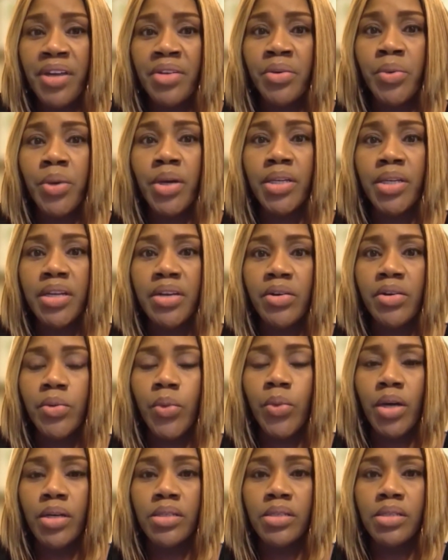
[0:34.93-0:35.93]
knew what year it
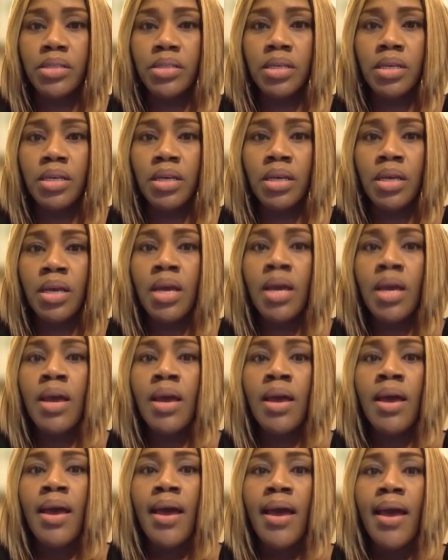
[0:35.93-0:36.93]
was.
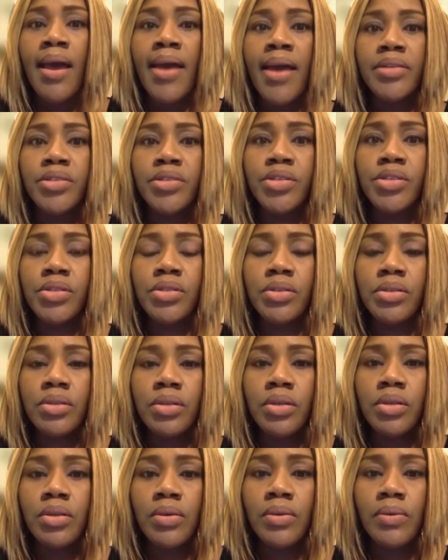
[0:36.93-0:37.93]
Wait, when you say they
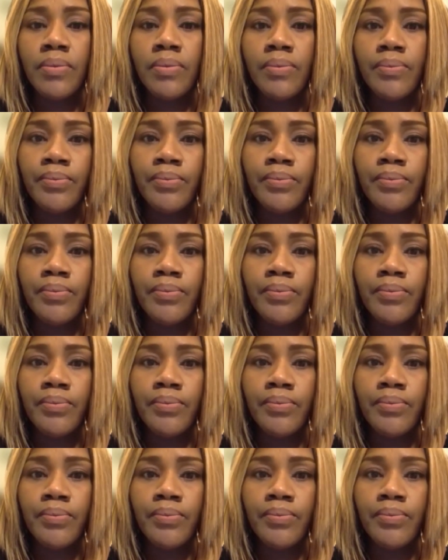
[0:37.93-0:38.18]
lost you,